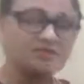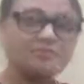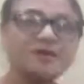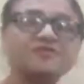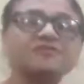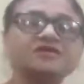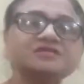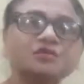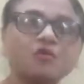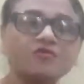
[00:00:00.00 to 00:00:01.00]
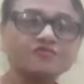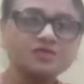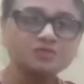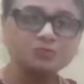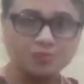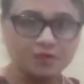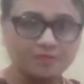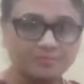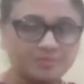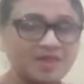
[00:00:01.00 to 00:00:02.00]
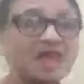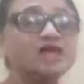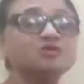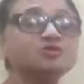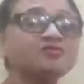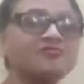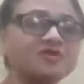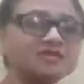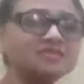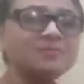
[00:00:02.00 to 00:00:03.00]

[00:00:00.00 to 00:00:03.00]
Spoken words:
paraphrasing of this poem. So the first